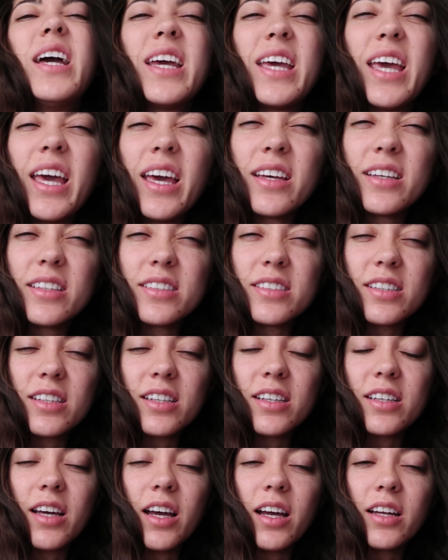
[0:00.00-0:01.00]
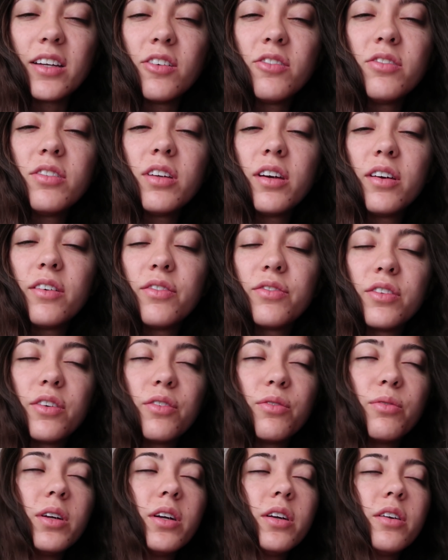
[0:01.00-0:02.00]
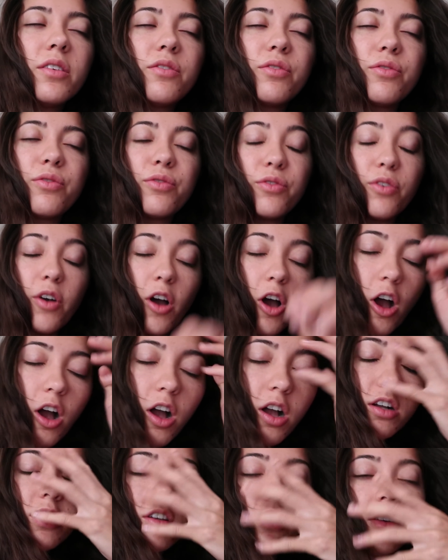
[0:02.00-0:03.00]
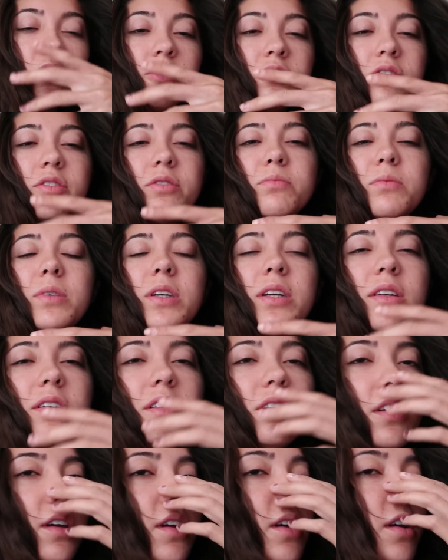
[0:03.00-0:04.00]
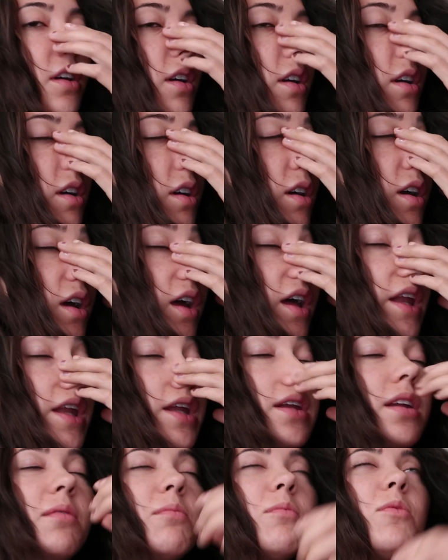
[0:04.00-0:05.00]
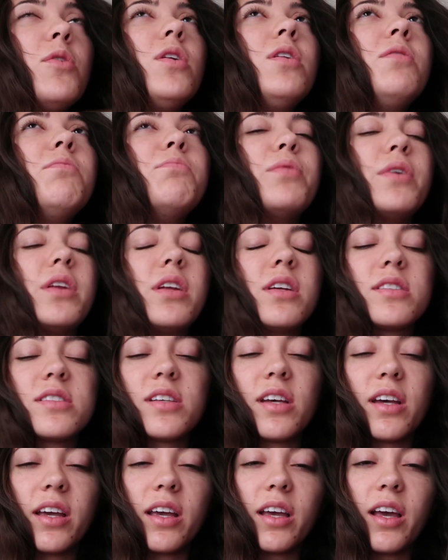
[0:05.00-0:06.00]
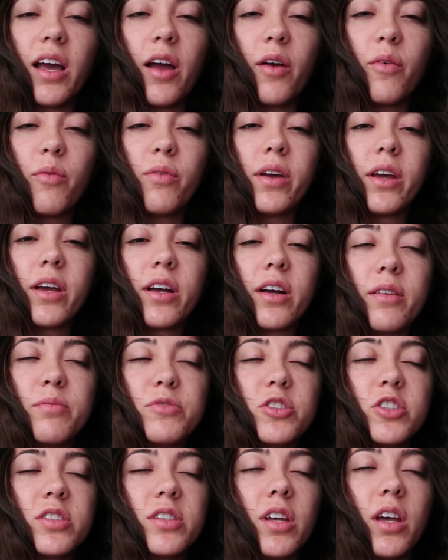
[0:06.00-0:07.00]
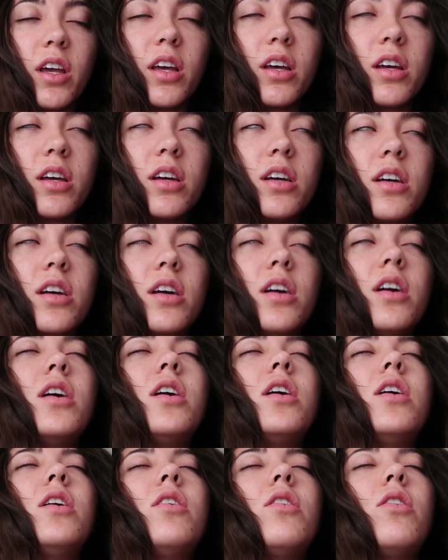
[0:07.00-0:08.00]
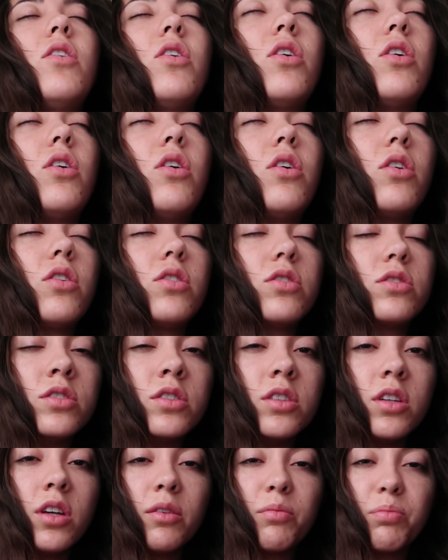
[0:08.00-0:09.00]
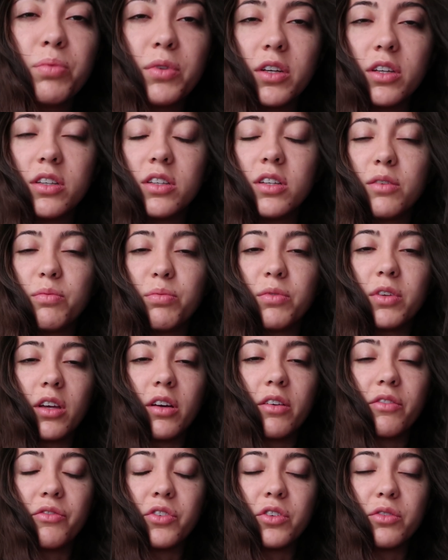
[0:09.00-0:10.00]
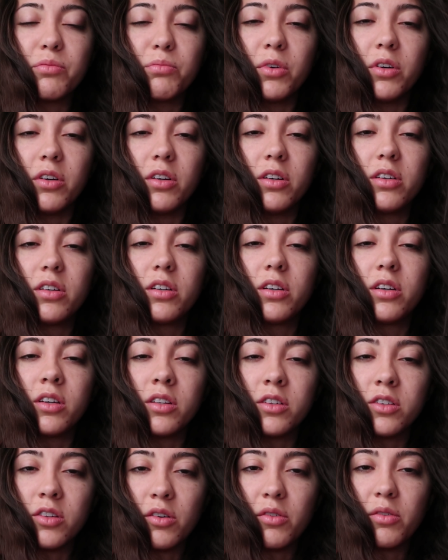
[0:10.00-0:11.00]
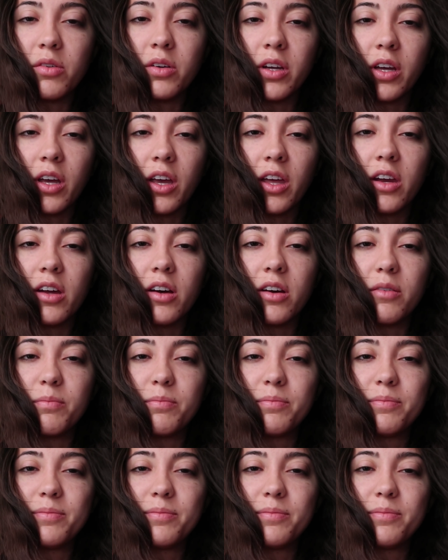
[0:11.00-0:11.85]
Yeah, it's like I don't have the weird fog over my head anymore, but it's like I wake up just like deeply, deeply comfortable and don't want to get up.